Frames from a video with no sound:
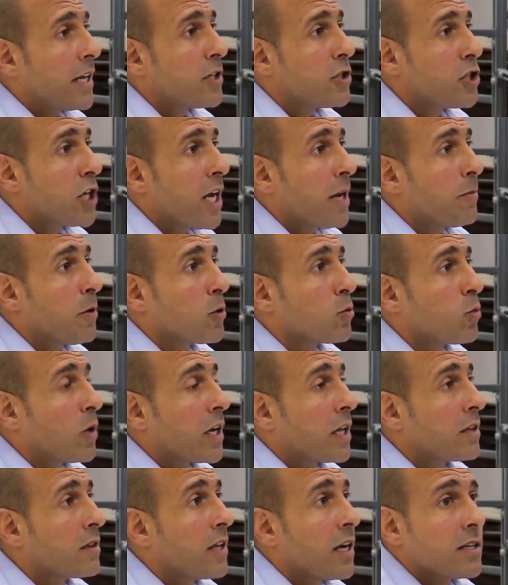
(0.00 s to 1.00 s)
JBot
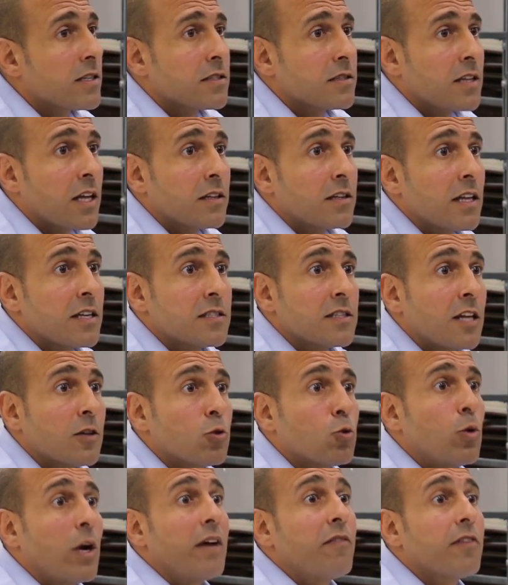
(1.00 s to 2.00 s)
when it does
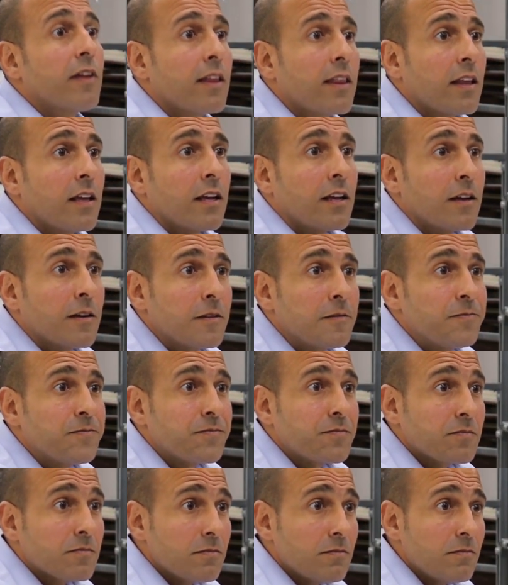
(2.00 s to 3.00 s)
not do everything.
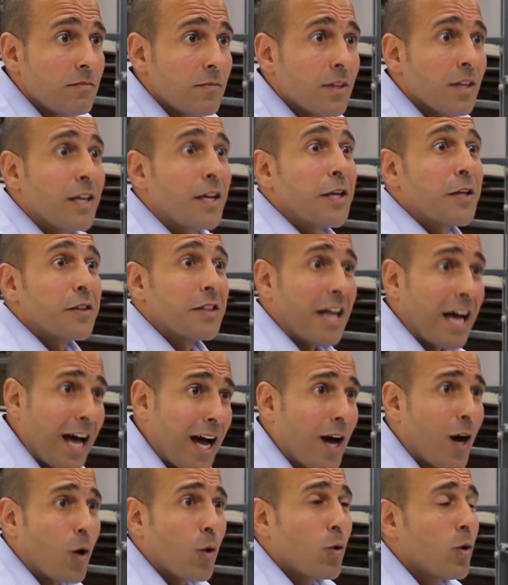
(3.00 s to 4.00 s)

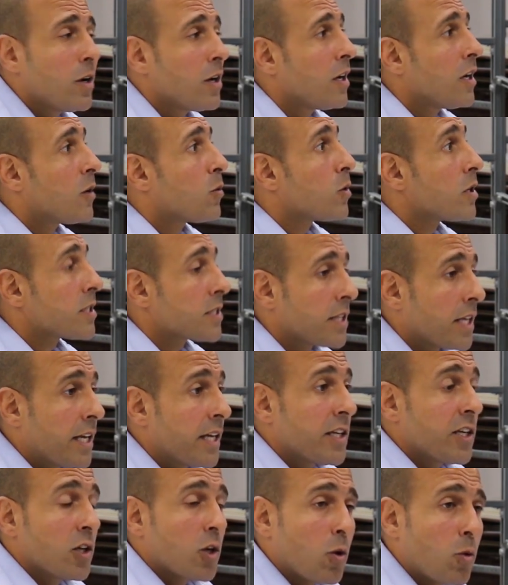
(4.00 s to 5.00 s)
Now, we're
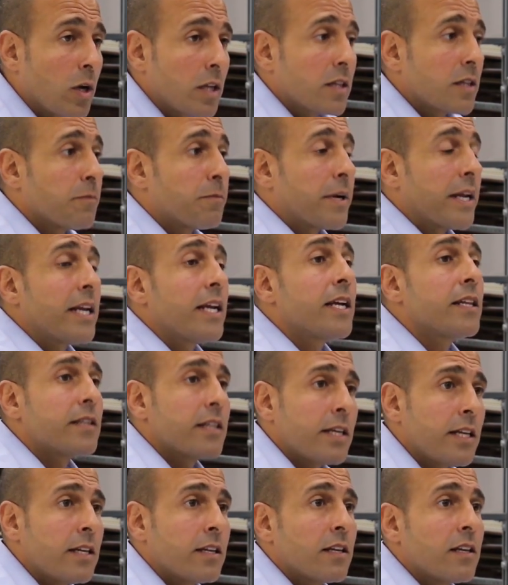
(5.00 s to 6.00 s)
saying, you know what, bring it
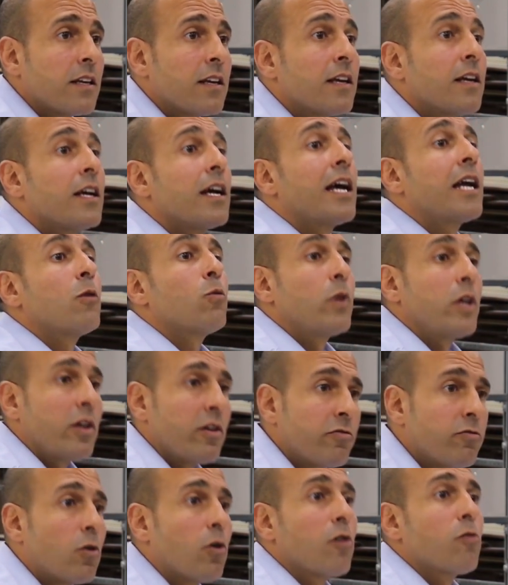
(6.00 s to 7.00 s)
in, and we
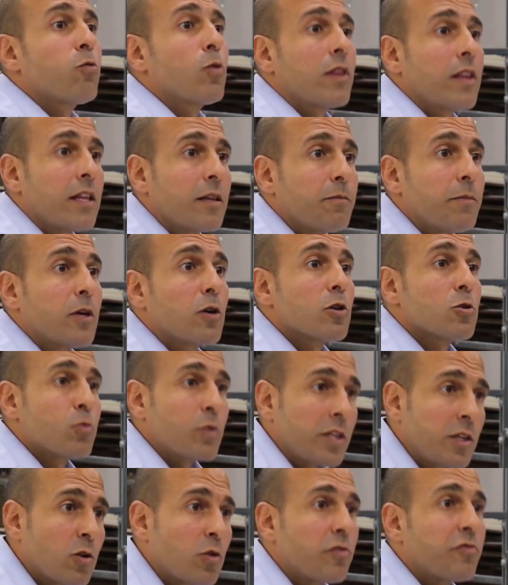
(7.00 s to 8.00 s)
evolve with it, because
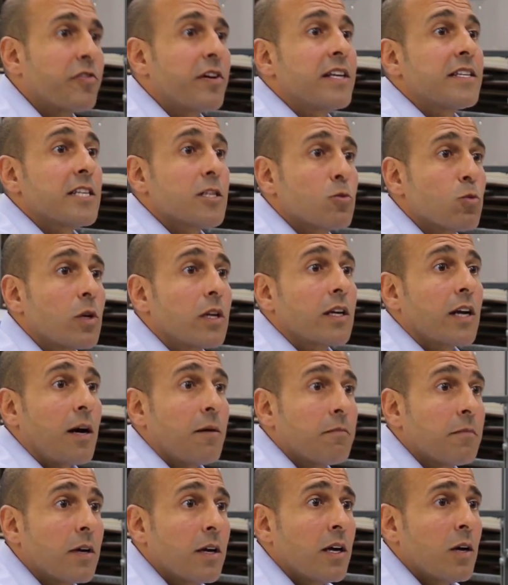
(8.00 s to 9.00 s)
we know phases will
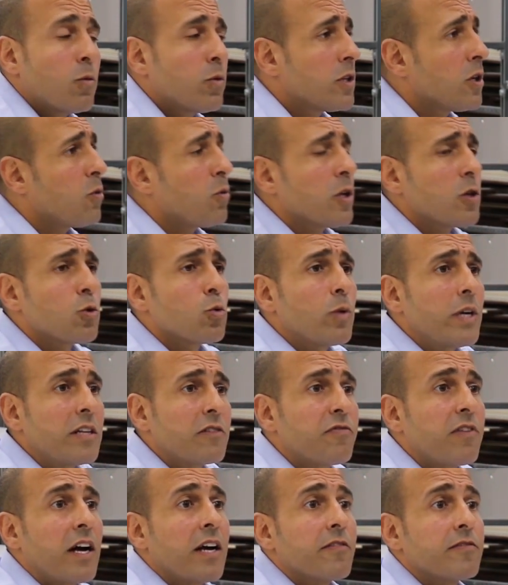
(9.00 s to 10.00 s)
come. We don't want to wait
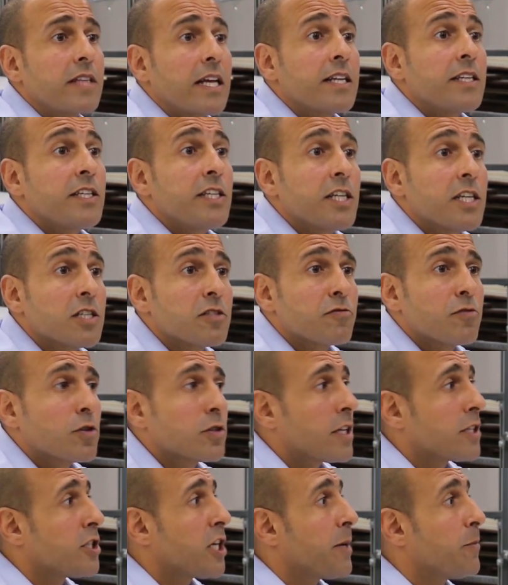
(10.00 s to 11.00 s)
5-10 years for
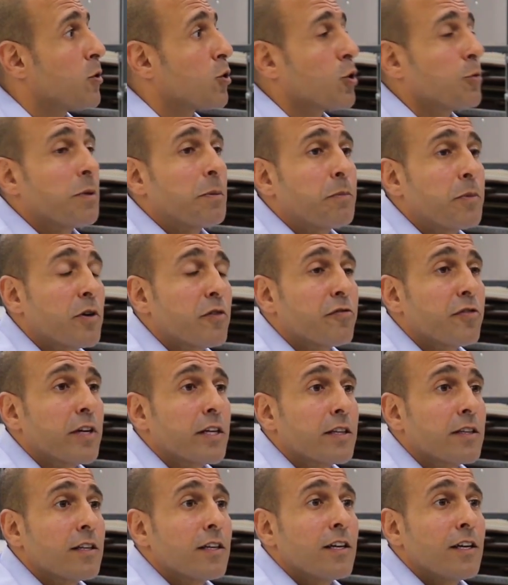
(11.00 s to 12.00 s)
the JBot to be
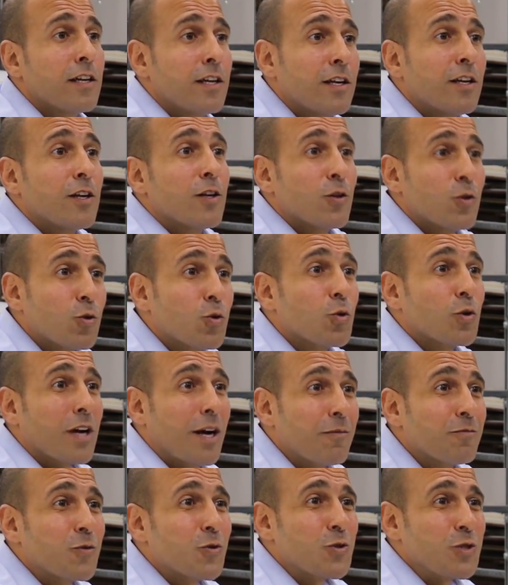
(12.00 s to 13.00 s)
perfect to
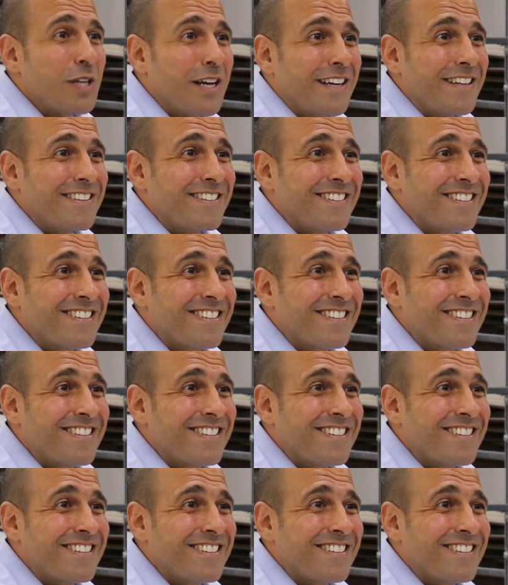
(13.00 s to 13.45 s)
come to site.